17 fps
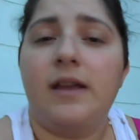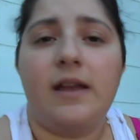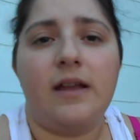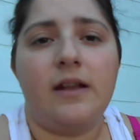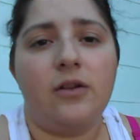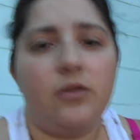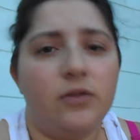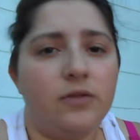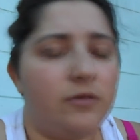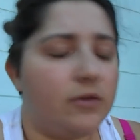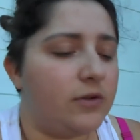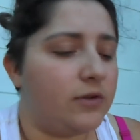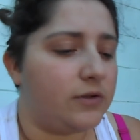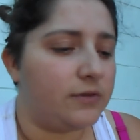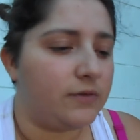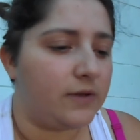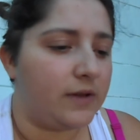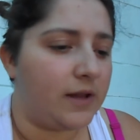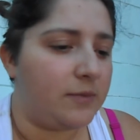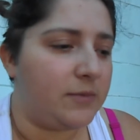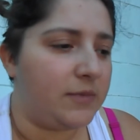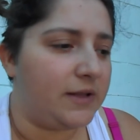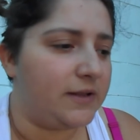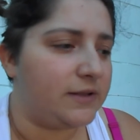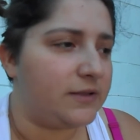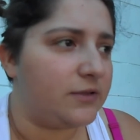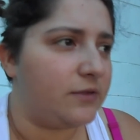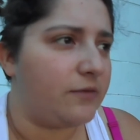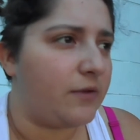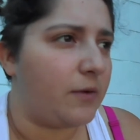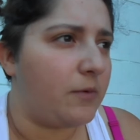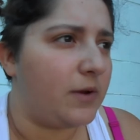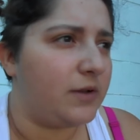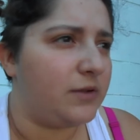it only records for 9 minutes. So
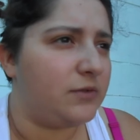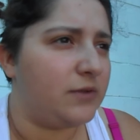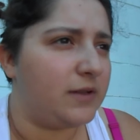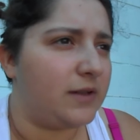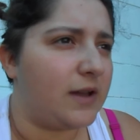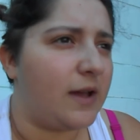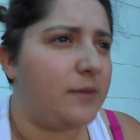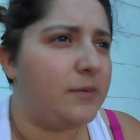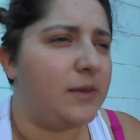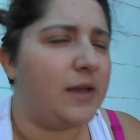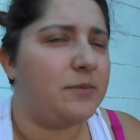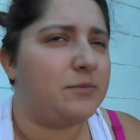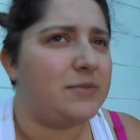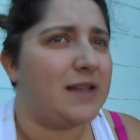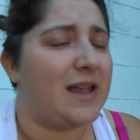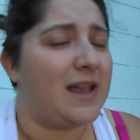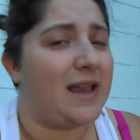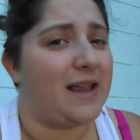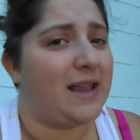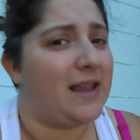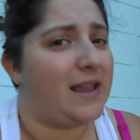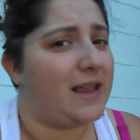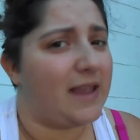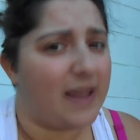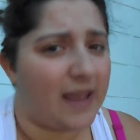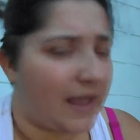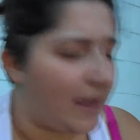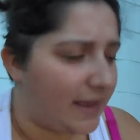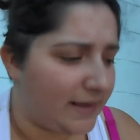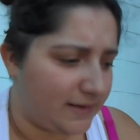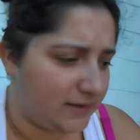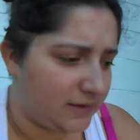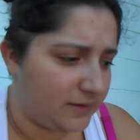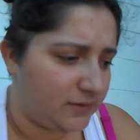if I want to do a time lapse, I
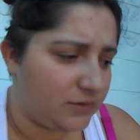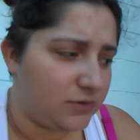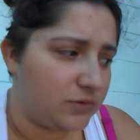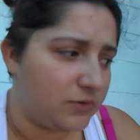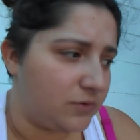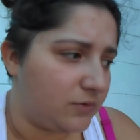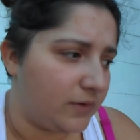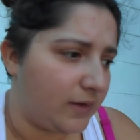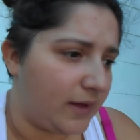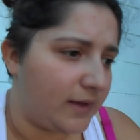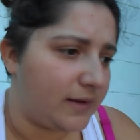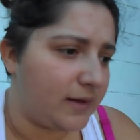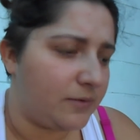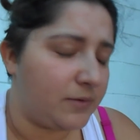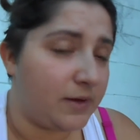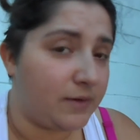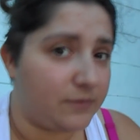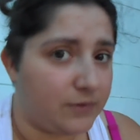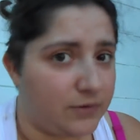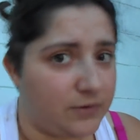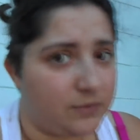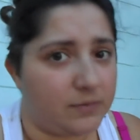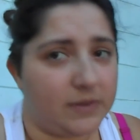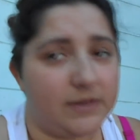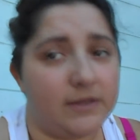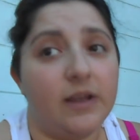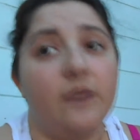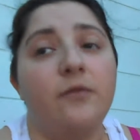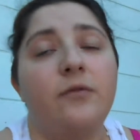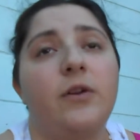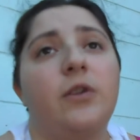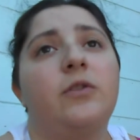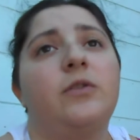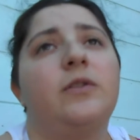can't do that. I would have to use my cell
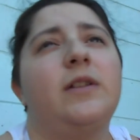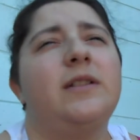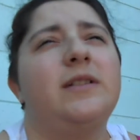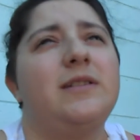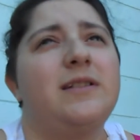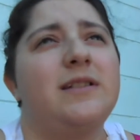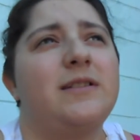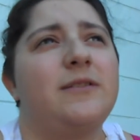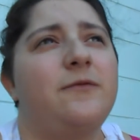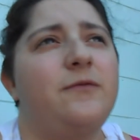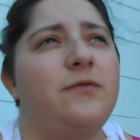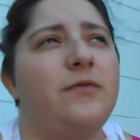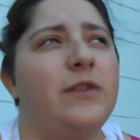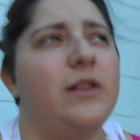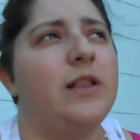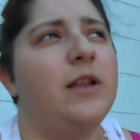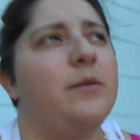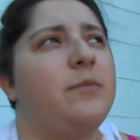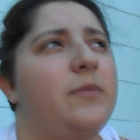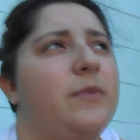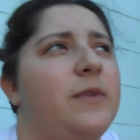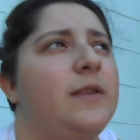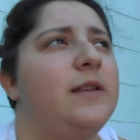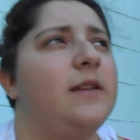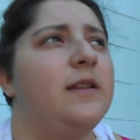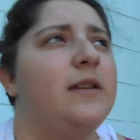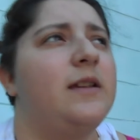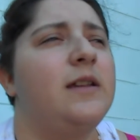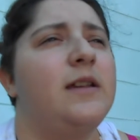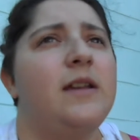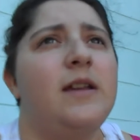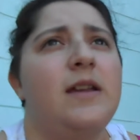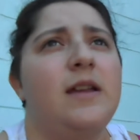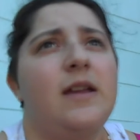phone and just fill up the
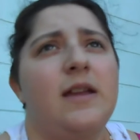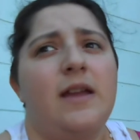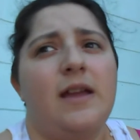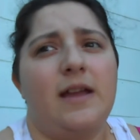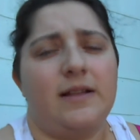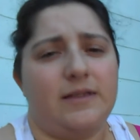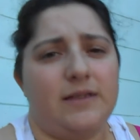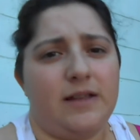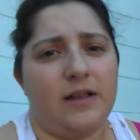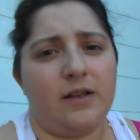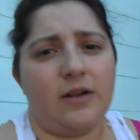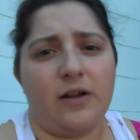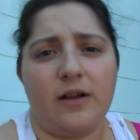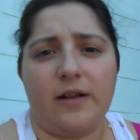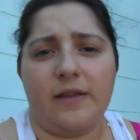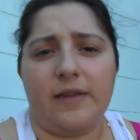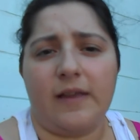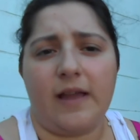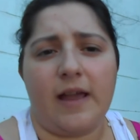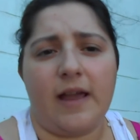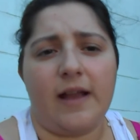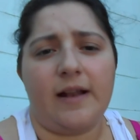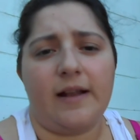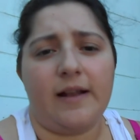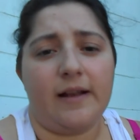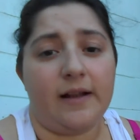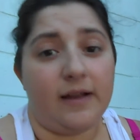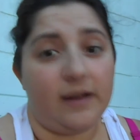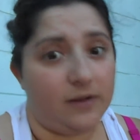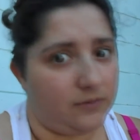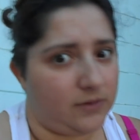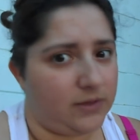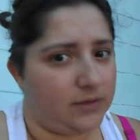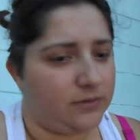SD card on that, and I
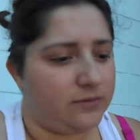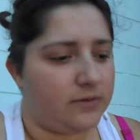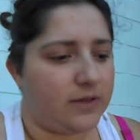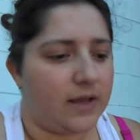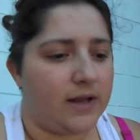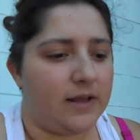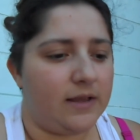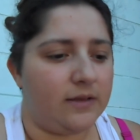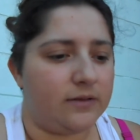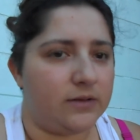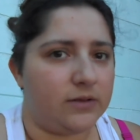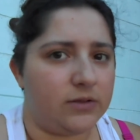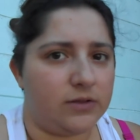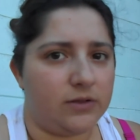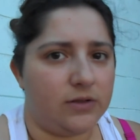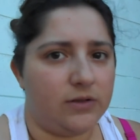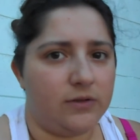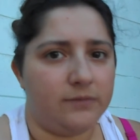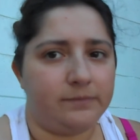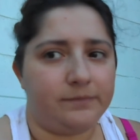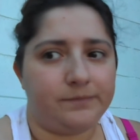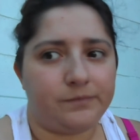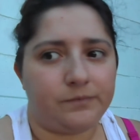don't want to do that either. So